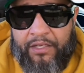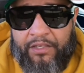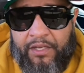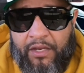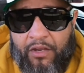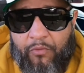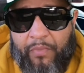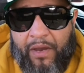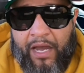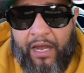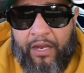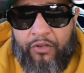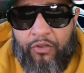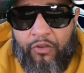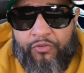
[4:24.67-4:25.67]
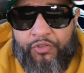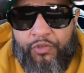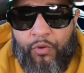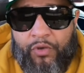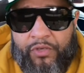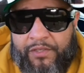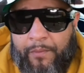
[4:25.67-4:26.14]
deal behind closed
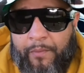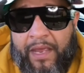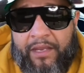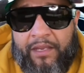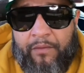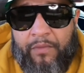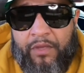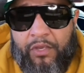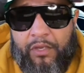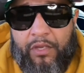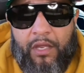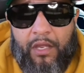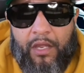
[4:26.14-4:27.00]
doors to make him the,